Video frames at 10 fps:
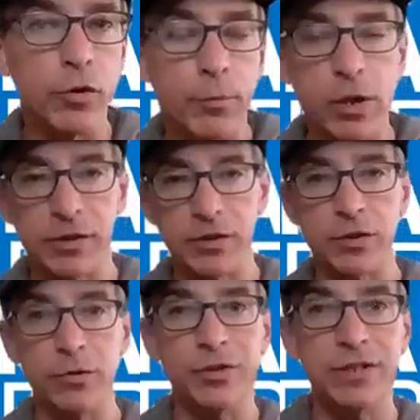your presence
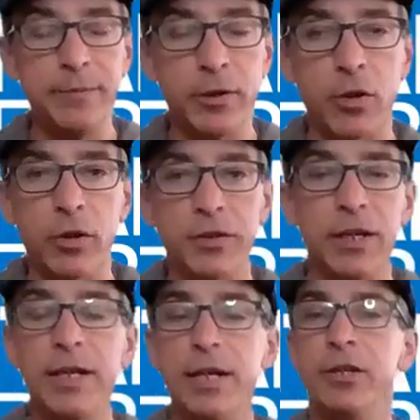through seminars,
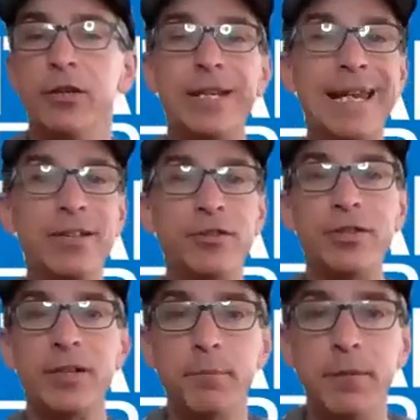you can't
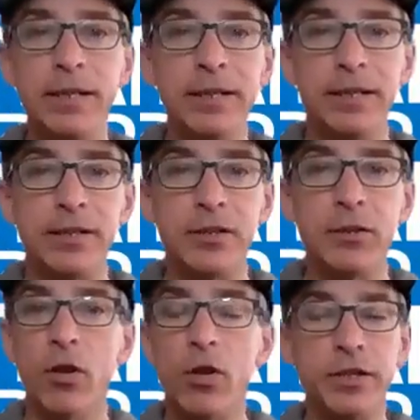just immediately
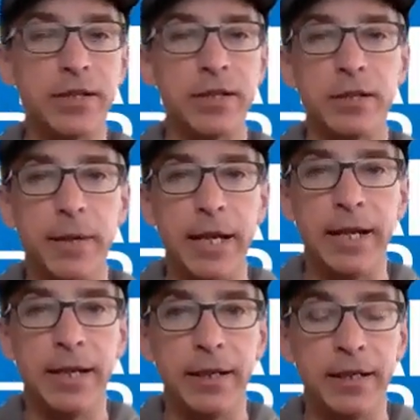launch them
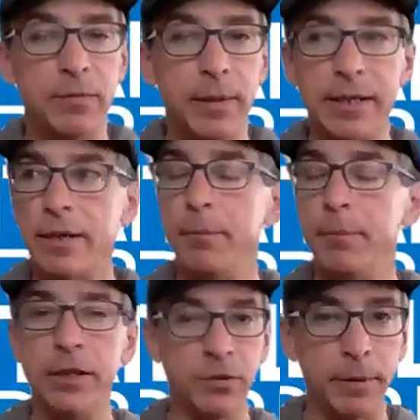and expect a
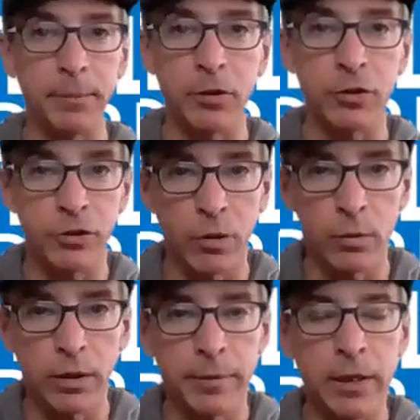bunch of people to show
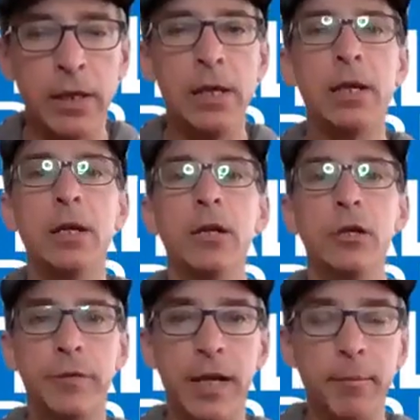up.
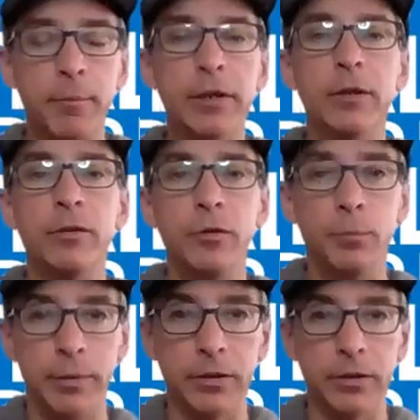You've got to build and you
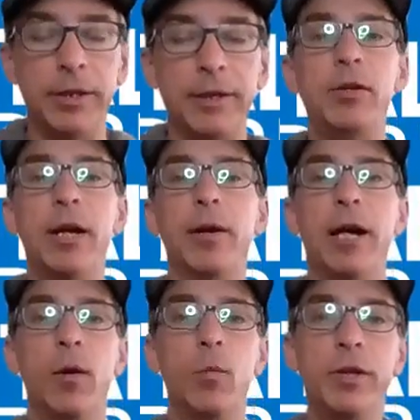build. Now,
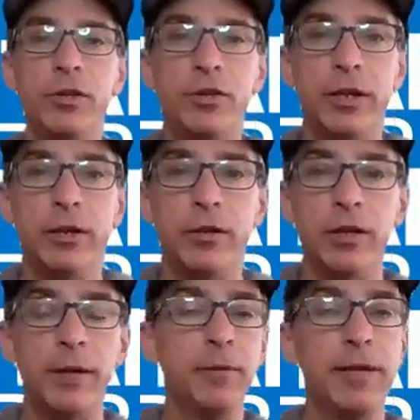I'm going
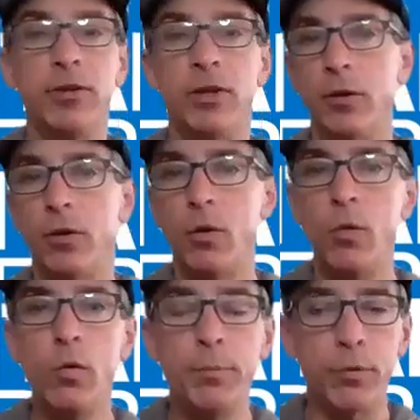to give you the
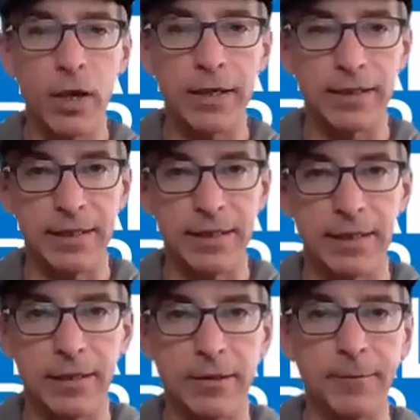whole process
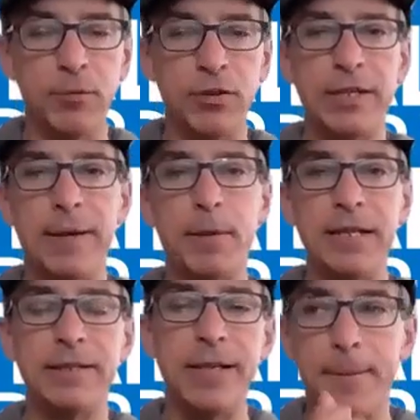here, step by
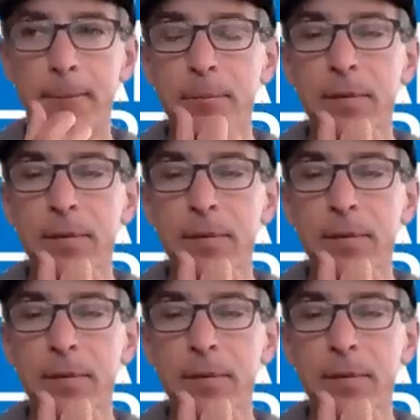step,